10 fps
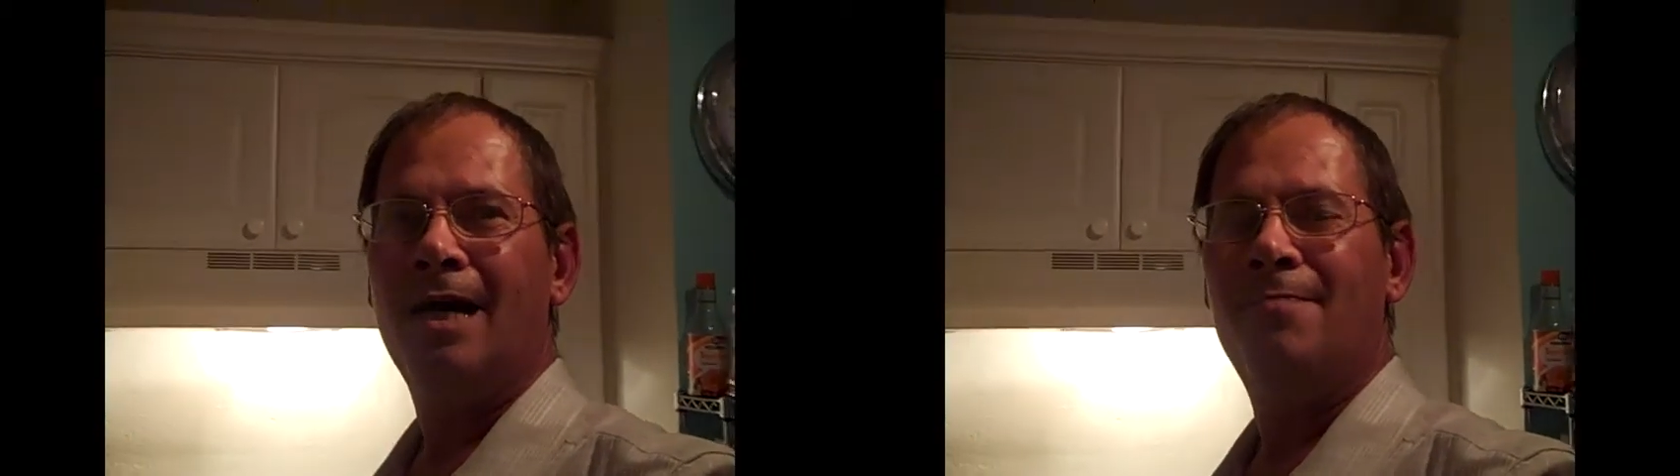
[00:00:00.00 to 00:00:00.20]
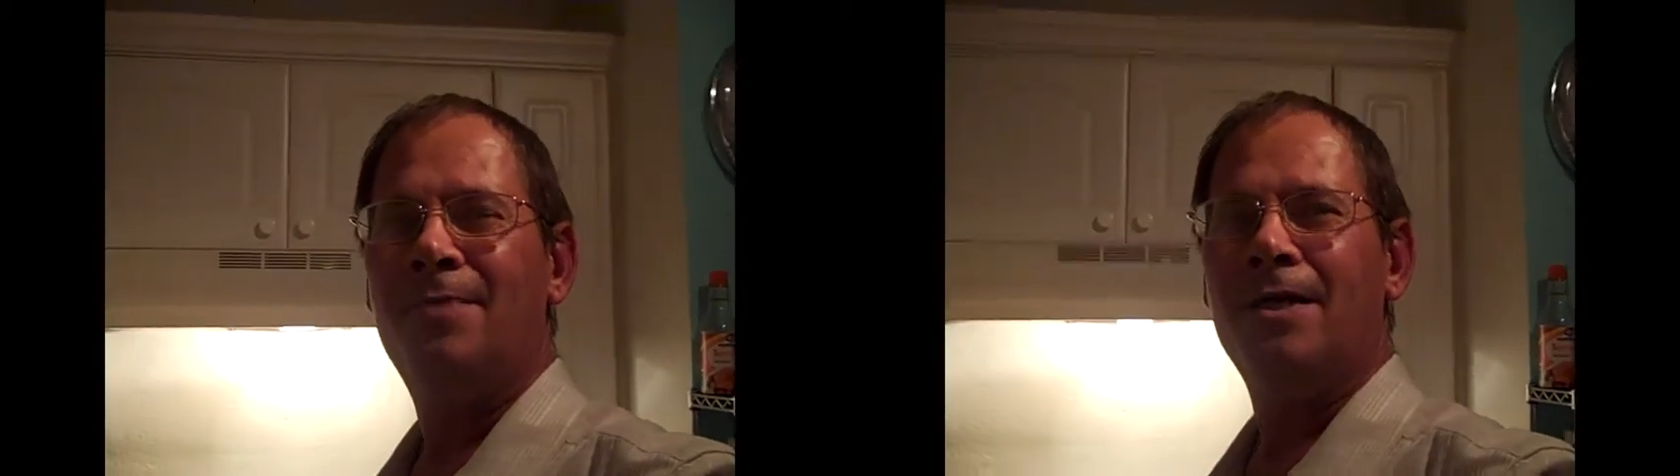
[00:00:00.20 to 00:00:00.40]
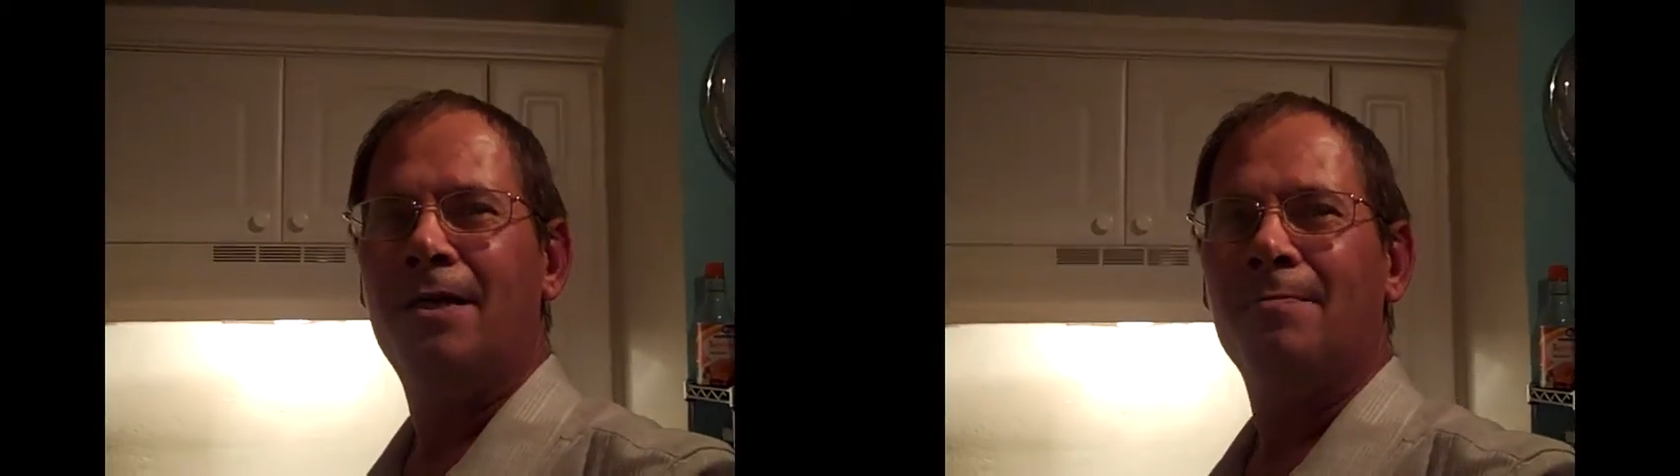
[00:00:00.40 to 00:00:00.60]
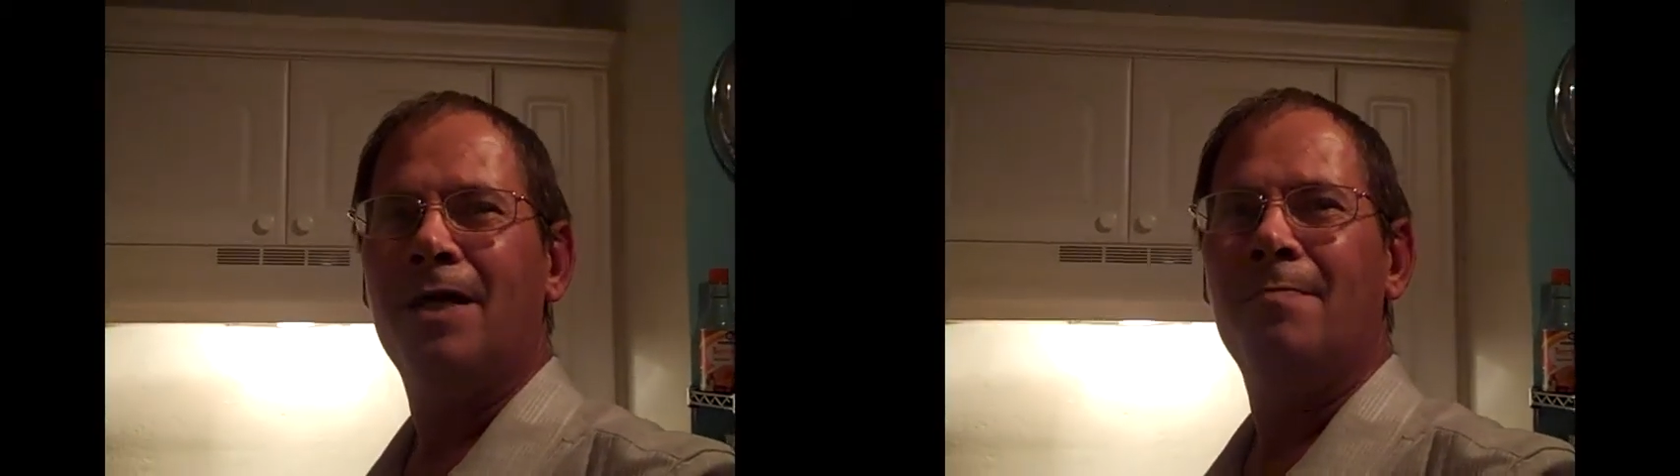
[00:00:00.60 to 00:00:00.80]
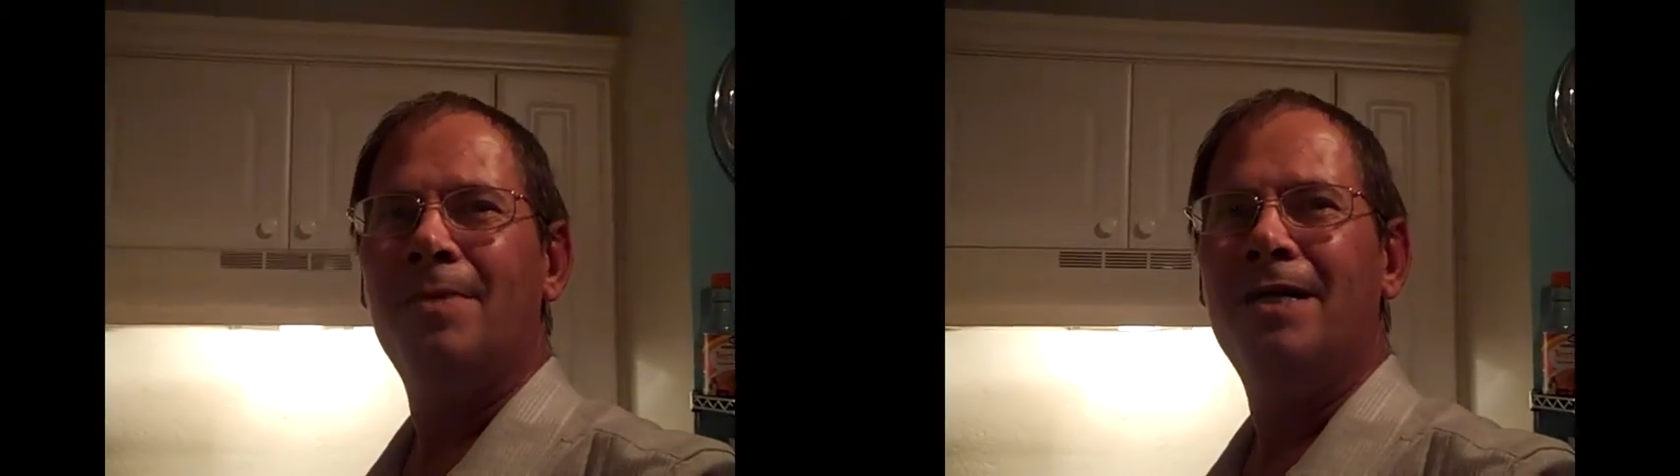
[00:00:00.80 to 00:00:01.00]
I figure I'm
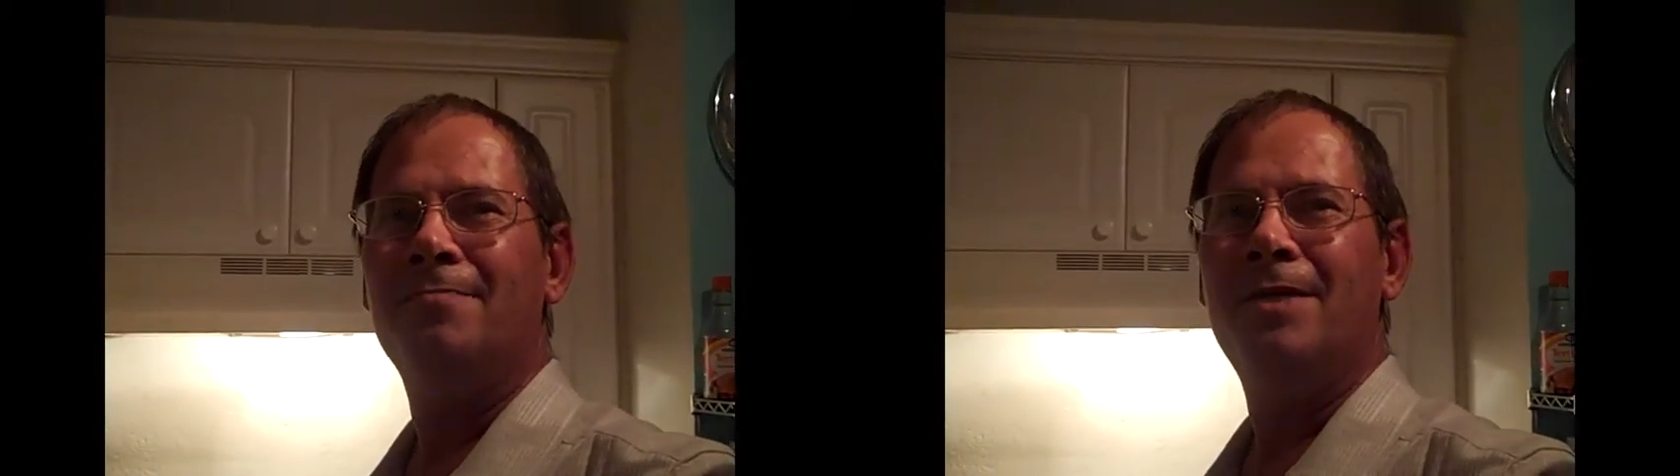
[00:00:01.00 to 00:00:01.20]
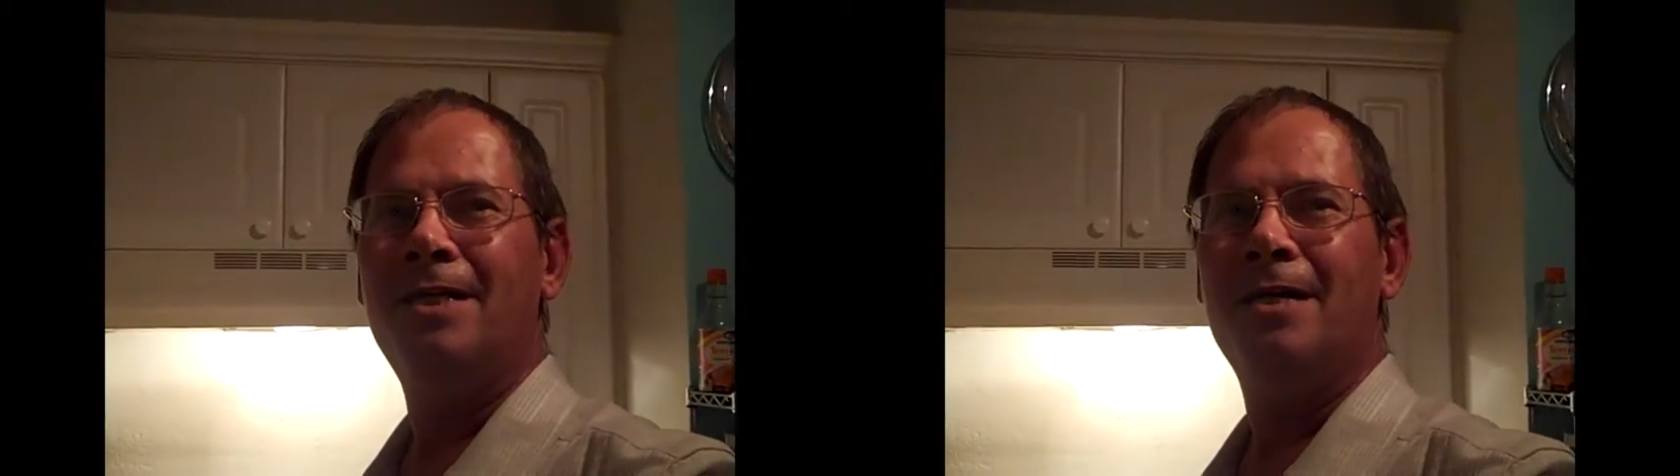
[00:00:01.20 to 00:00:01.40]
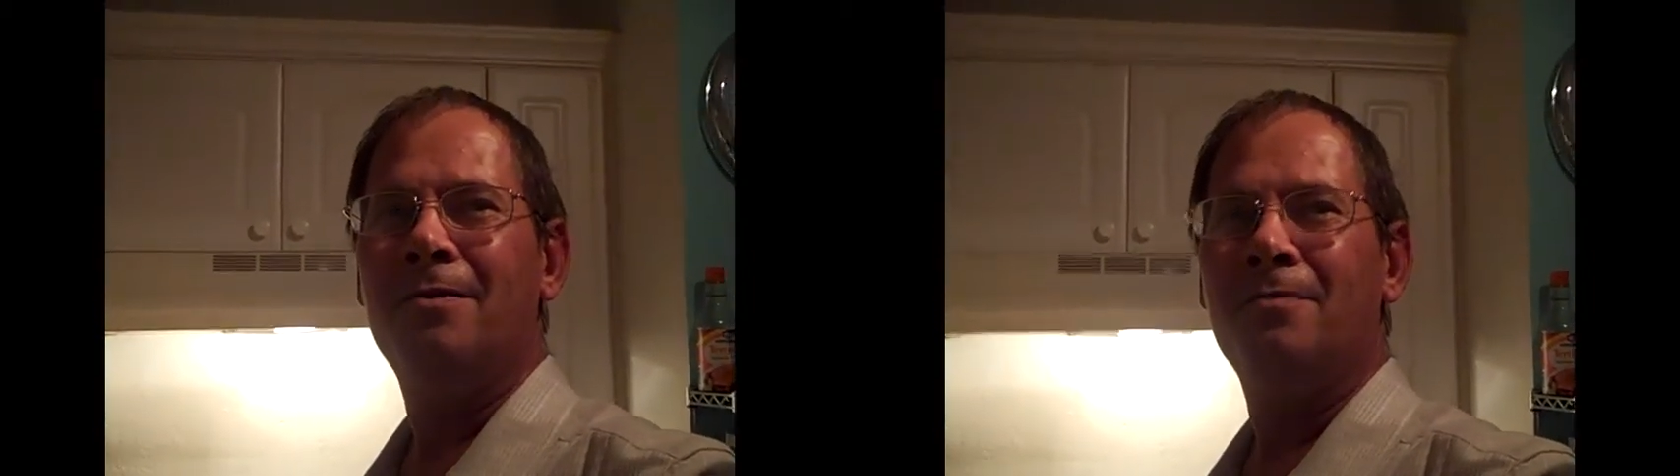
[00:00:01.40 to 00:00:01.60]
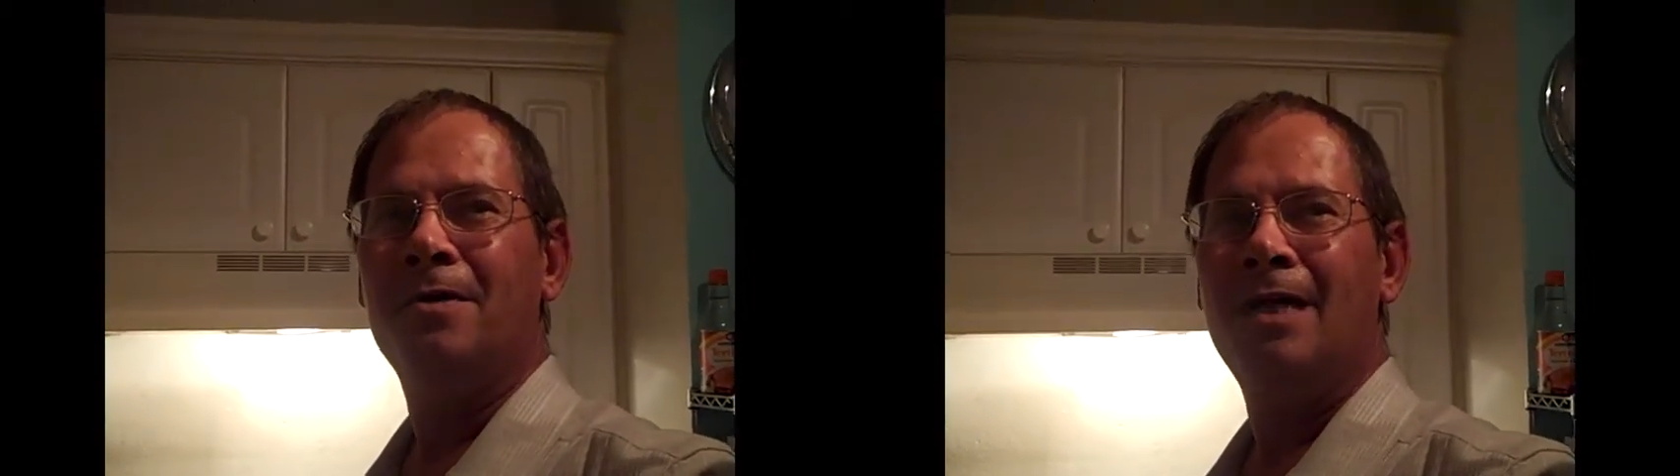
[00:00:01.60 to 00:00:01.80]
going to make a video.